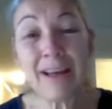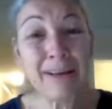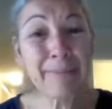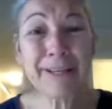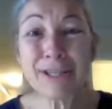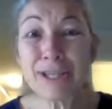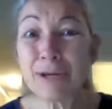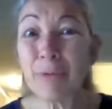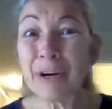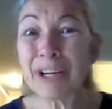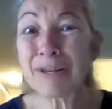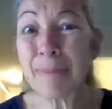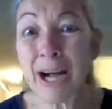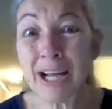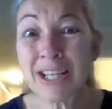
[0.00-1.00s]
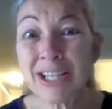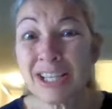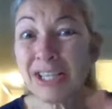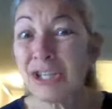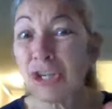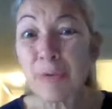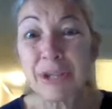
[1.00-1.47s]
I'm like, do you want a
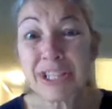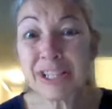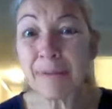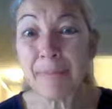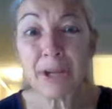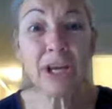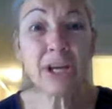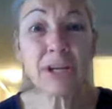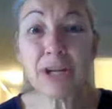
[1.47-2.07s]
deposit? Do you want something?